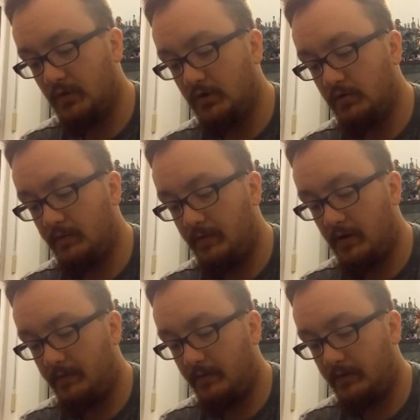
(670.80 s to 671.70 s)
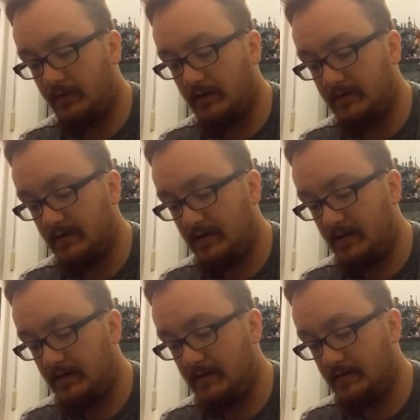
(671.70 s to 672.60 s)
which we pop onto his
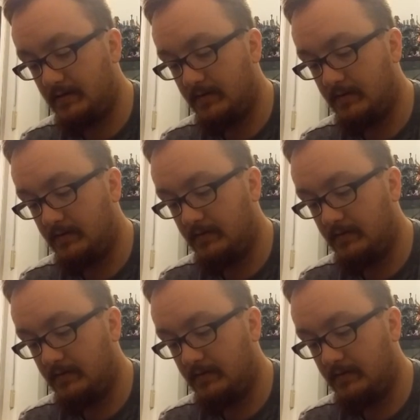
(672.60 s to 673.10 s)
hand.